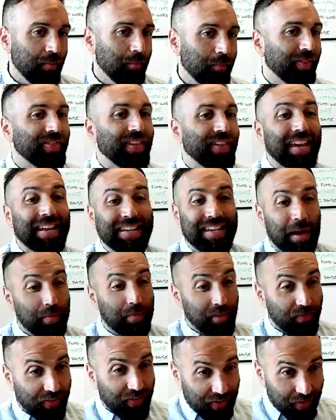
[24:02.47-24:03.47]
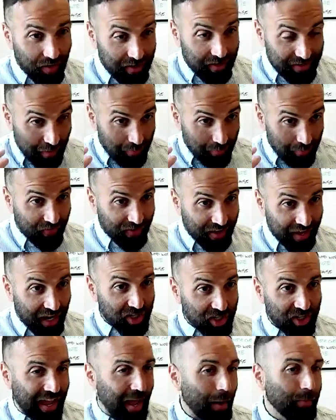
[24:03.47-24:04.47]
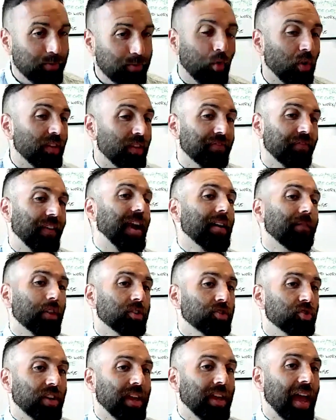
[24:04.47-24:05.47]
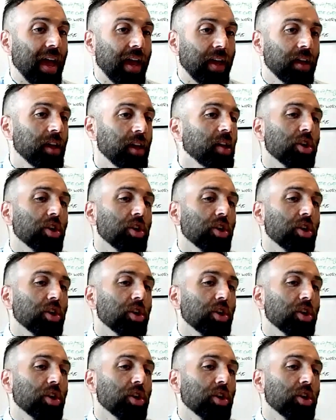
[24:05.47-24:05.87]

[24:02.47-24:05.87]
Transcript: But the indemnification caps are only $500K.